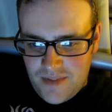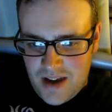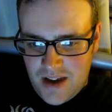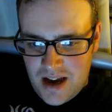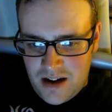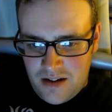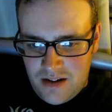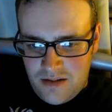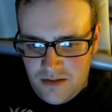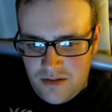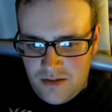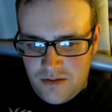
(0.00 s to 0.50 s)

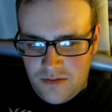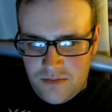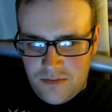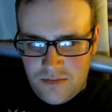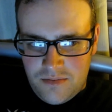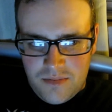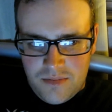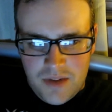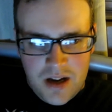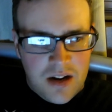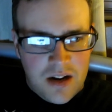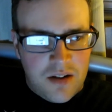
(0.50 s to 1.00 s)
I don't know.
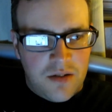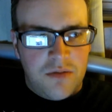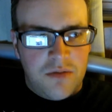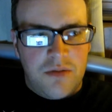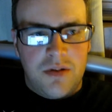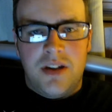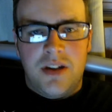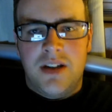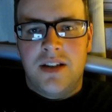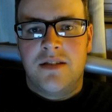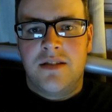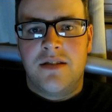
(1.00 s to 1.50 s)
I don't know
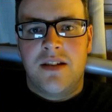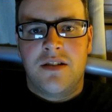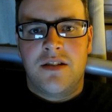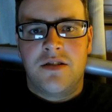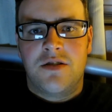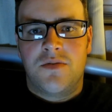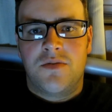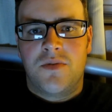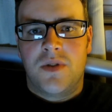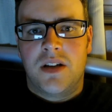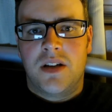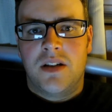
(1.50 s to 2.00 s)
what it is. I
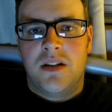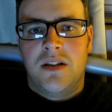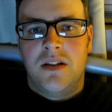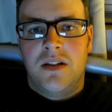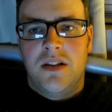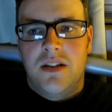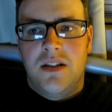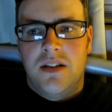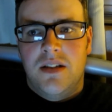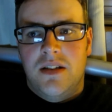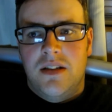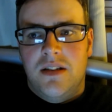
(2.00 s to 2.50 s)
just want to.
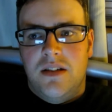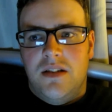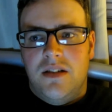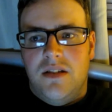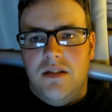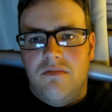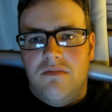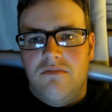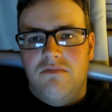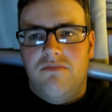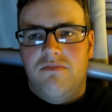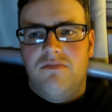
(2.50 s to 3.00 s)

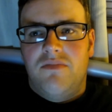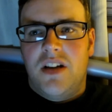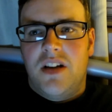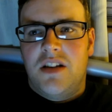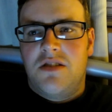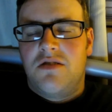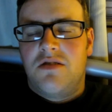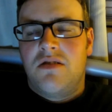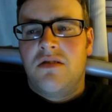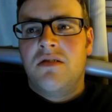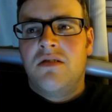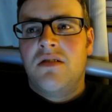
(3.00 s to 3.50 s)
I
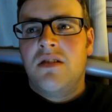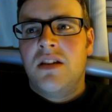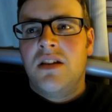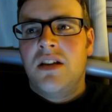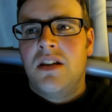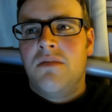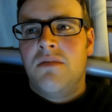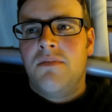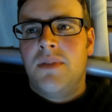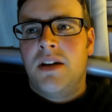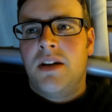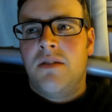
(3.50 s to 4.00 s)
started
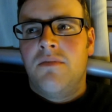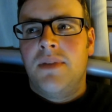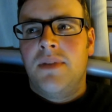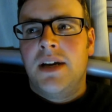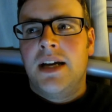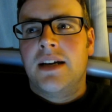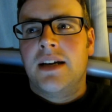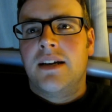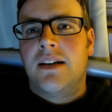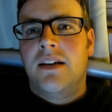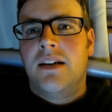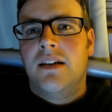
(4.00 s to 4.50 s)
thinking about
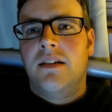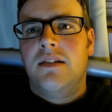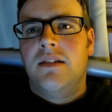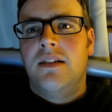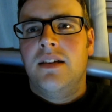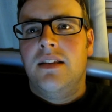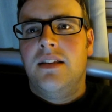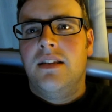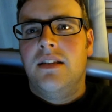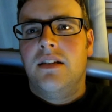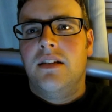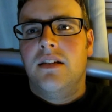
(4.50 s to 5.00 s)
back
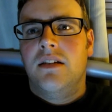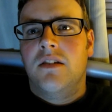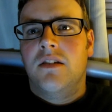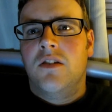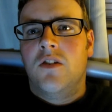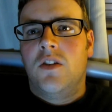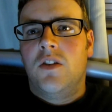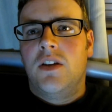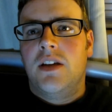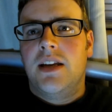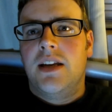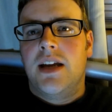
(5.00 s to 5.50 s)
in the
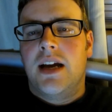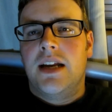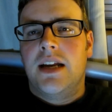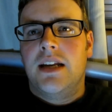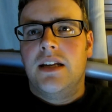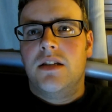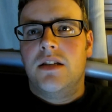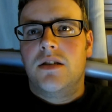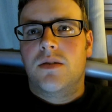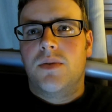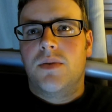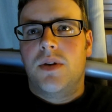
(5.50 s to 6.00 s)
early
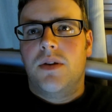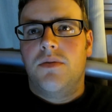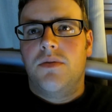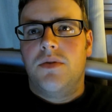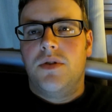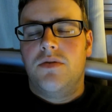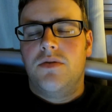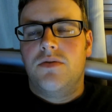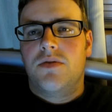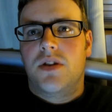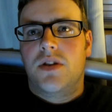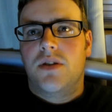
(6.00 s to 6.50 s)
90s when I would
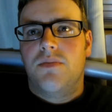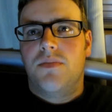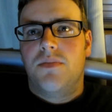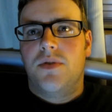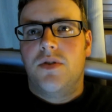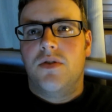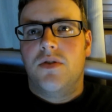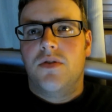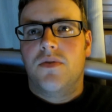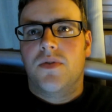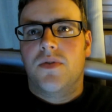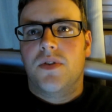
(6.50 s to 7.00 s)
use a
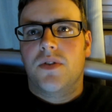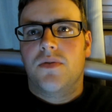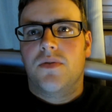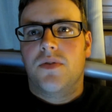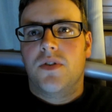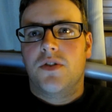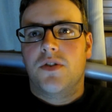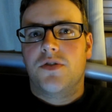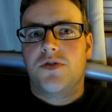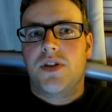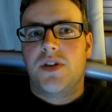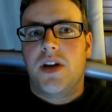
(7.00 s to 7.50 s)
computer for the
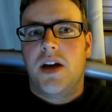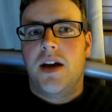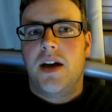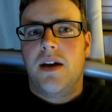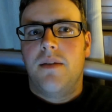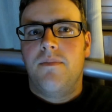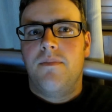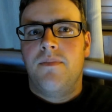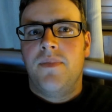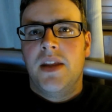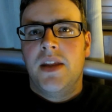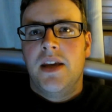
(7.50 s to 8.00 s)
first
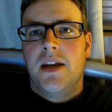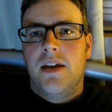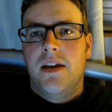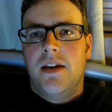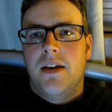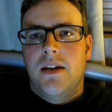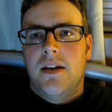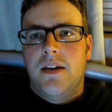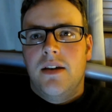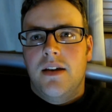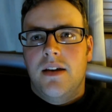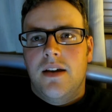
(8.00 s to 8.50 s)
time
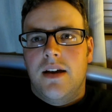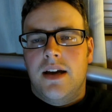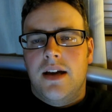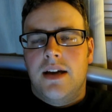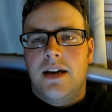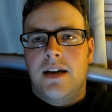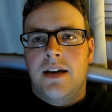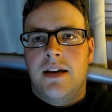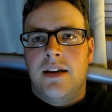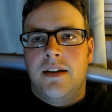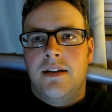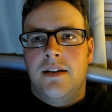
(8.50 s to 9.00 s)
I
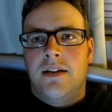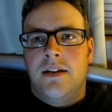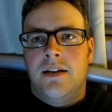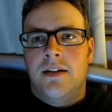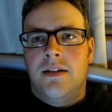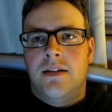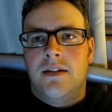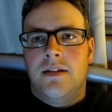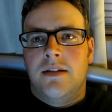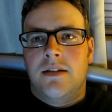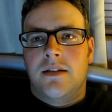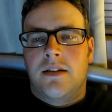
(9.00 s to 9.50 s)
had
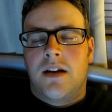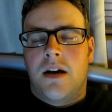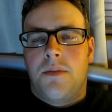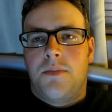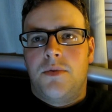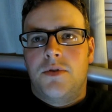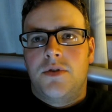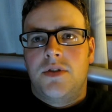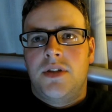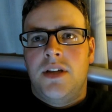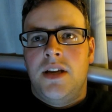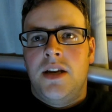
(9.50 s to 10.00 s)
uh, a
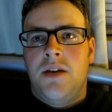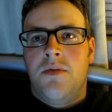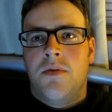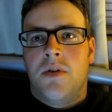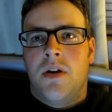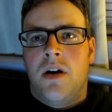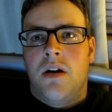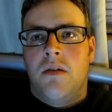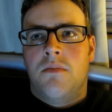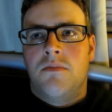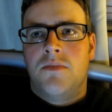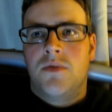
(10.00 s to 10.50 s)
couple
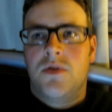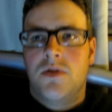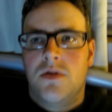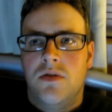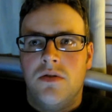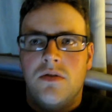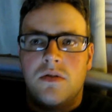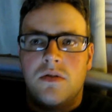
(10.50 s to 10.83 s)
CD-ROMs